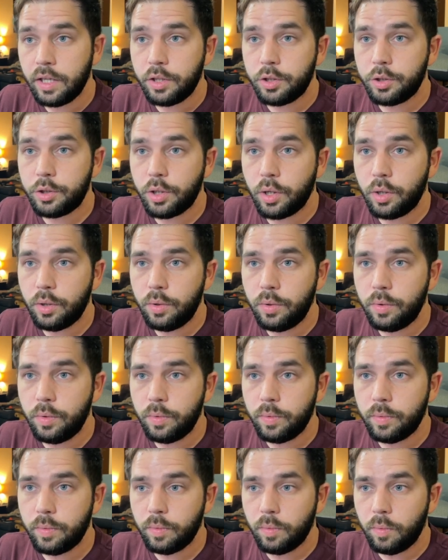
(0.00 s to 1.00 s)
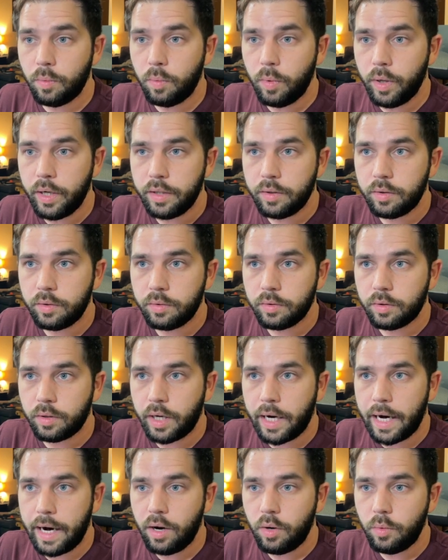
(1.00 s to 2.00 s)
show
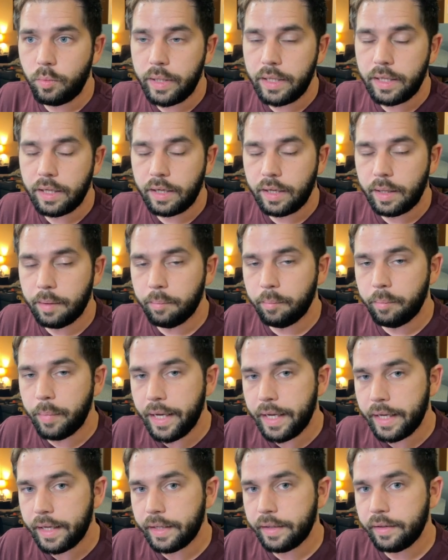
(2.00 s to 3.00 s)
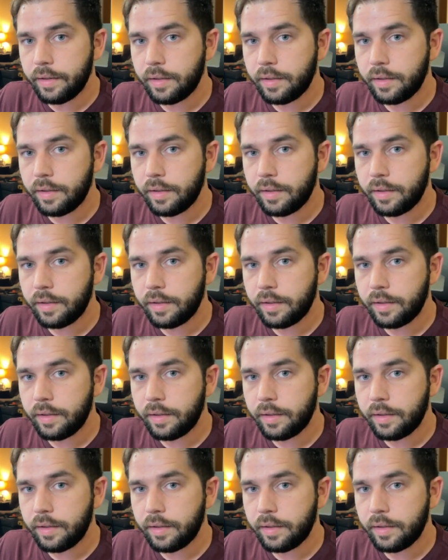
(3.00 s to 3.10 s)
how we can embed